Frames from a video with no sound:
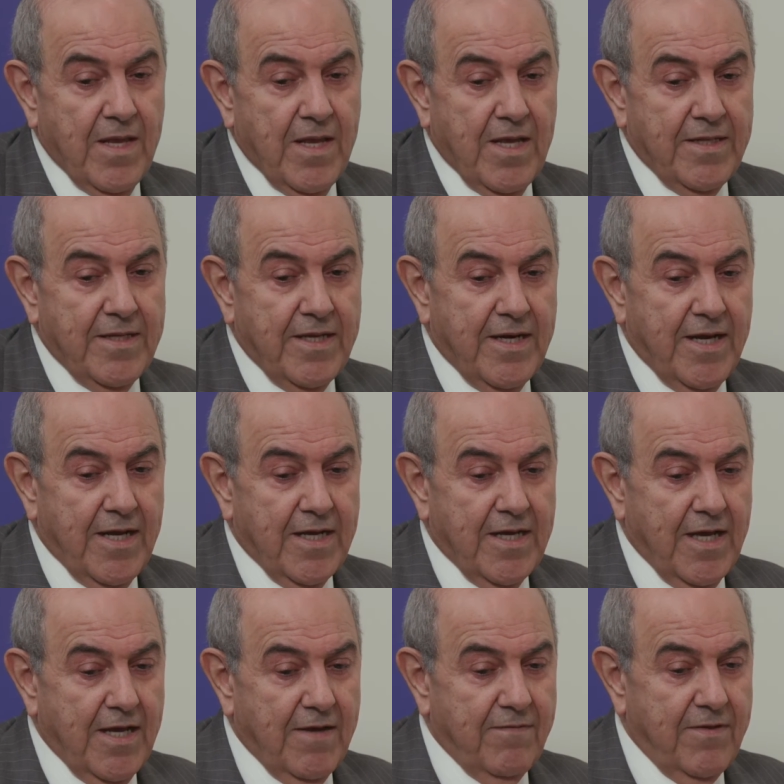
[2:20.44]
And Iraq
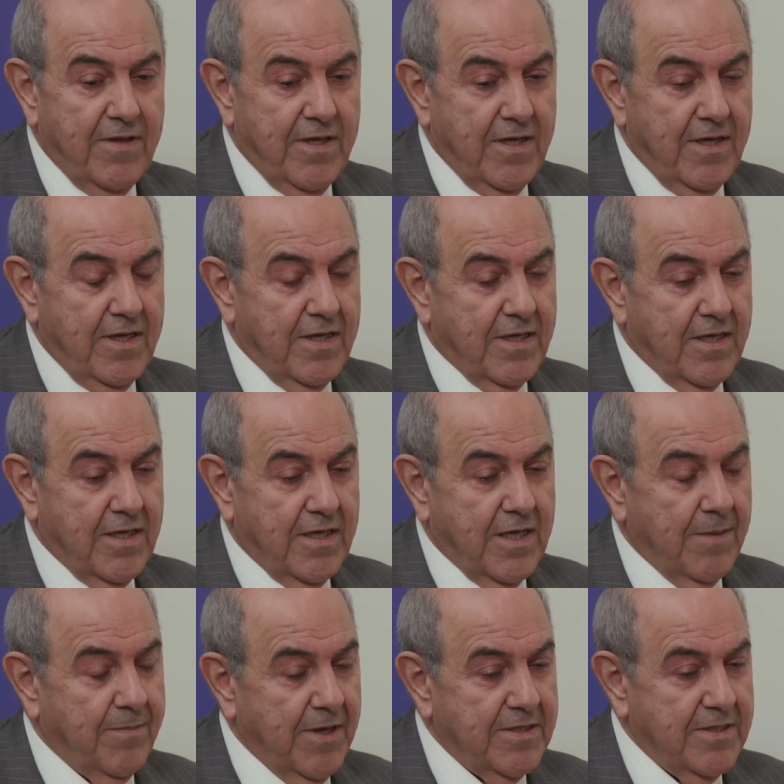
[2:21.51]
have the
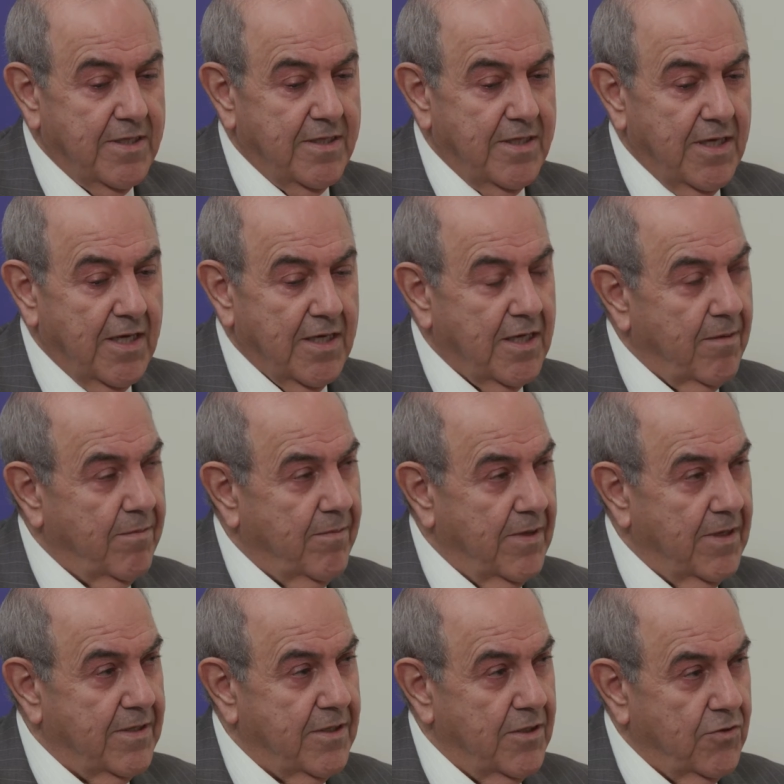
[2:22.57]
capacity and
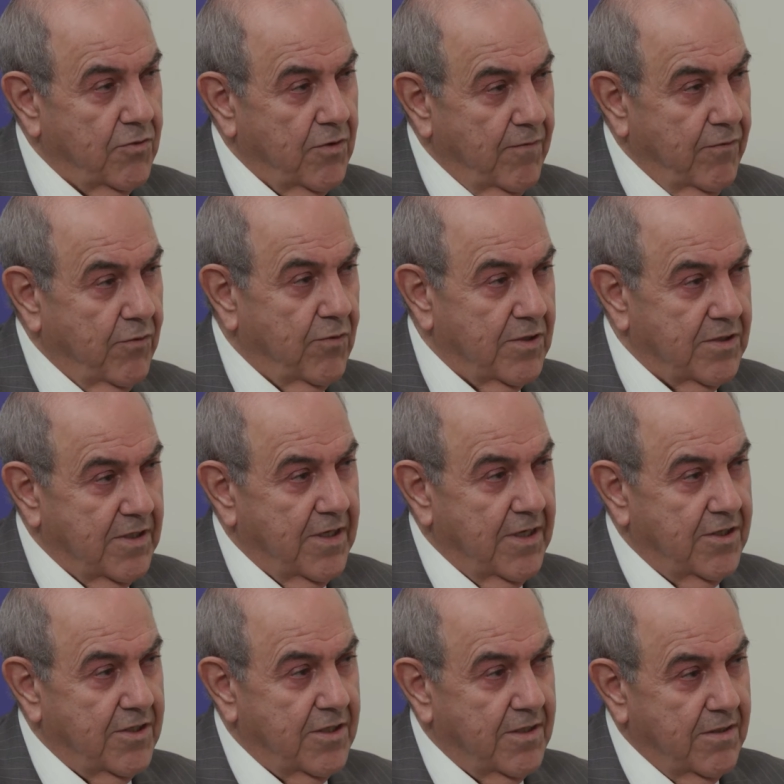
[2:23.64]
capability to influence the
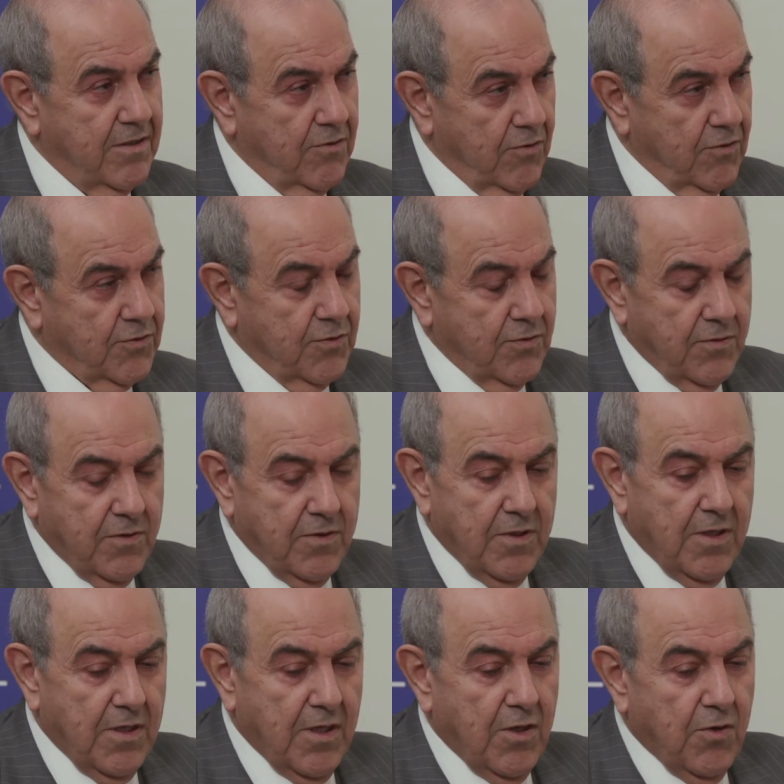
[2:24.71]
region also,
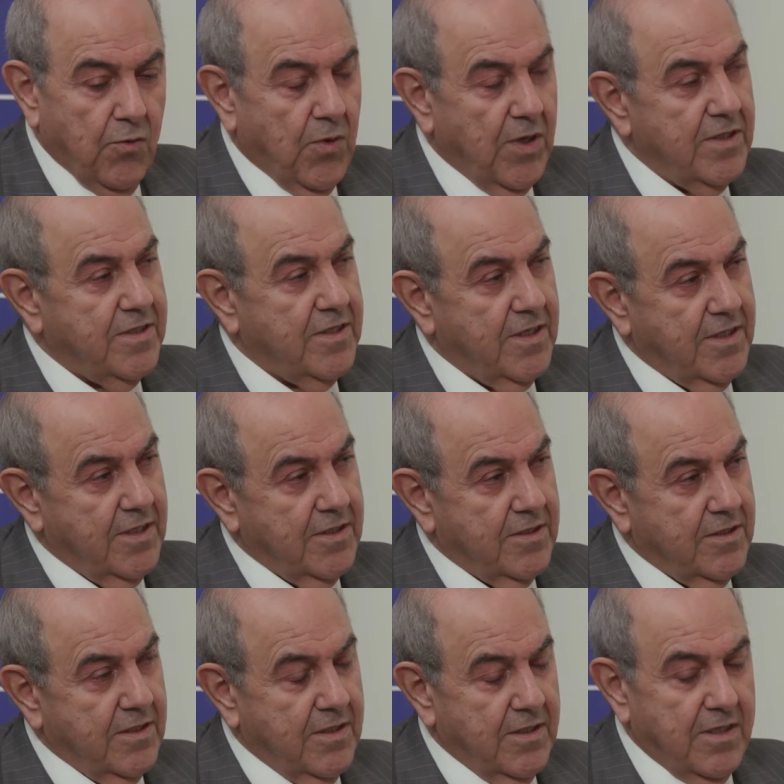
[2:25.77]
once it
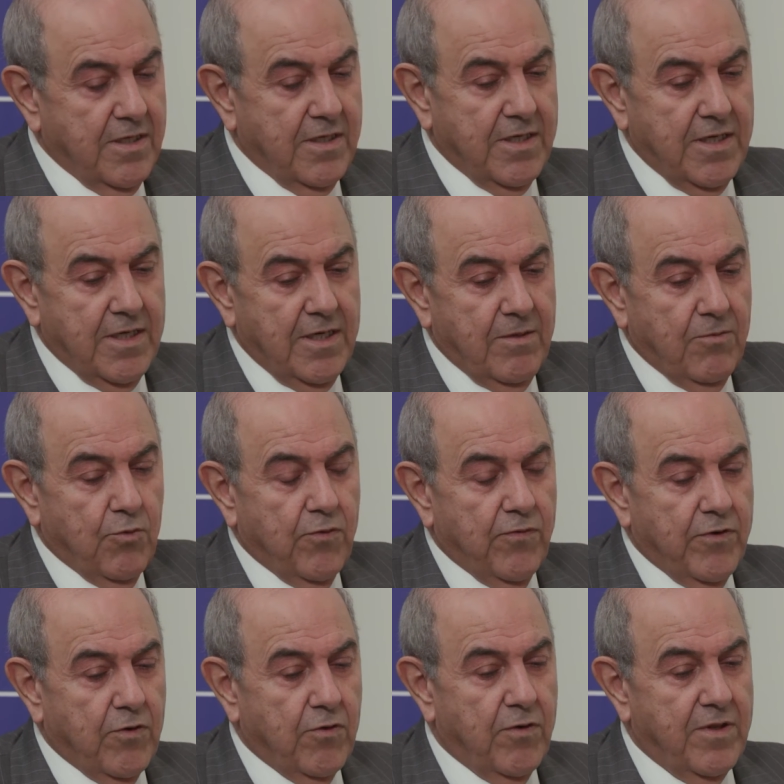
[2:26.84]
is really
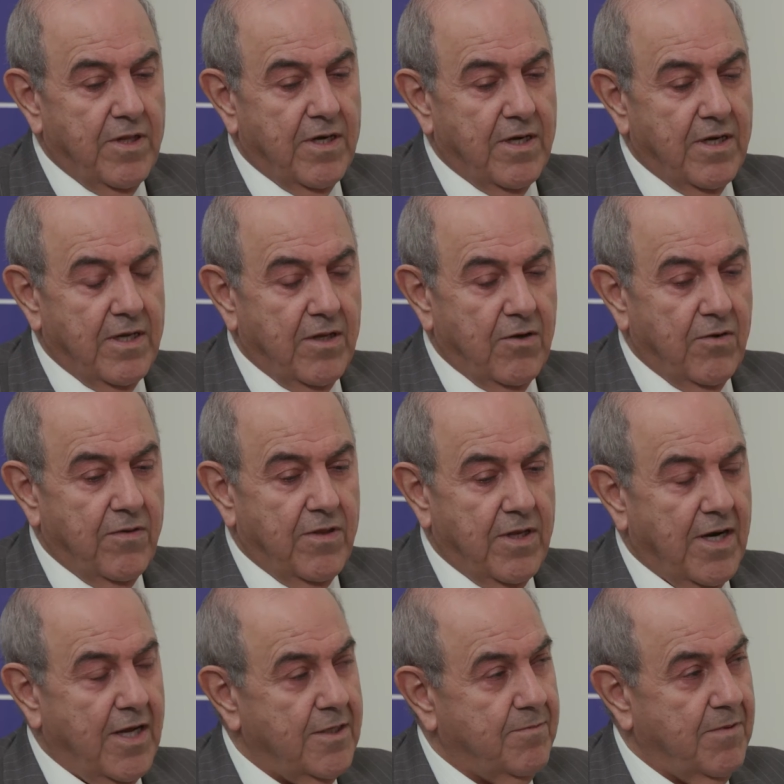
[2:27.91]
moving on the
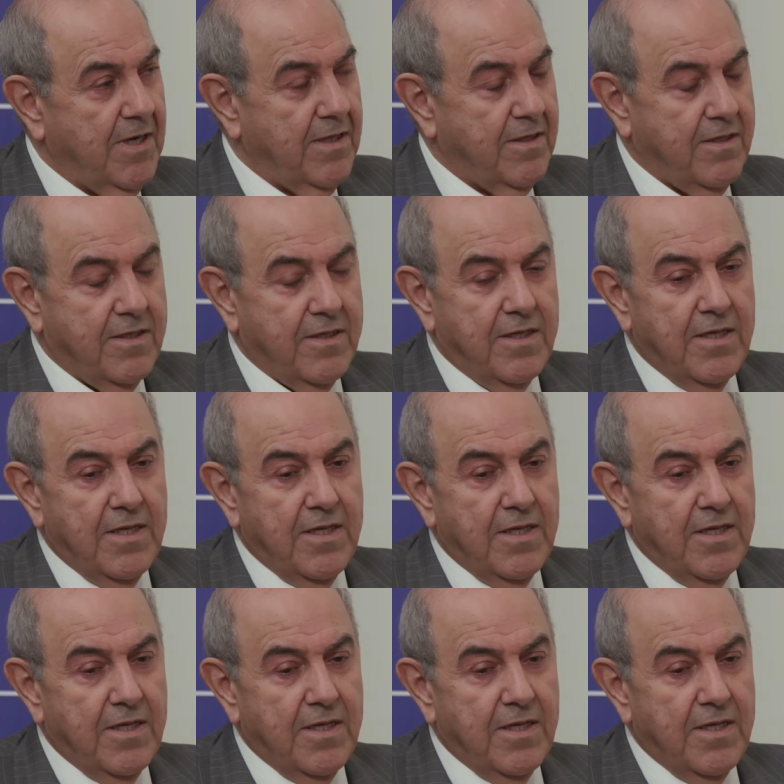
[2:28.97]
right path.